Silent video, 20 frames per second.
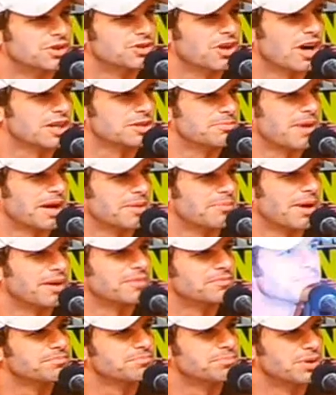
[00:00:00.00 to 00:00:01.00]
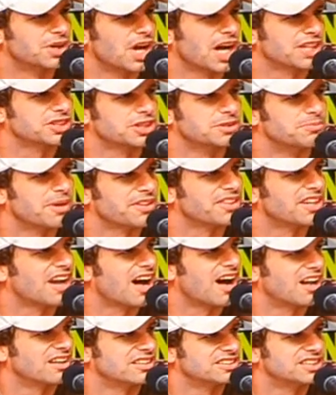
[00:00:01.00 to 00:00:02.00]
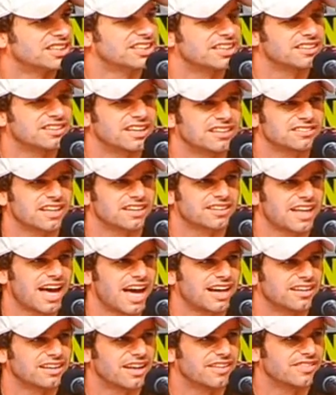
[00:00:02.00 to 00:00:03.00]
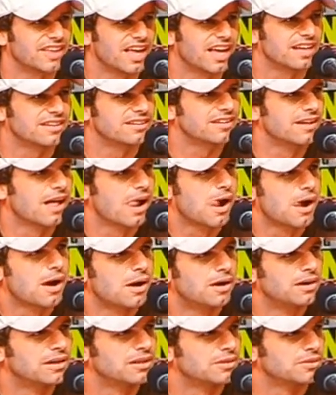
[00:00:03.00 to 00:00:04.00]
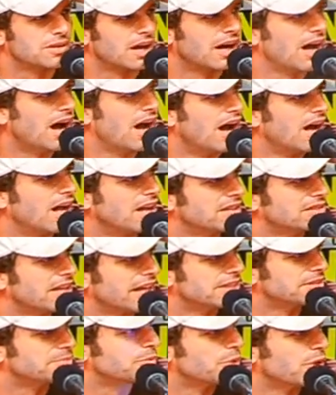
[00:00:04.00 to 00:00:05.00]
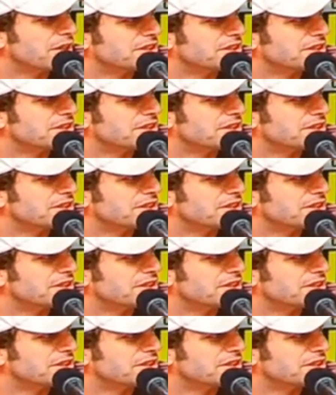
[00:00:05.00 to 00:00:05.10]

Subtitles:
sort of talk about production methodology and things like that, and then I'll take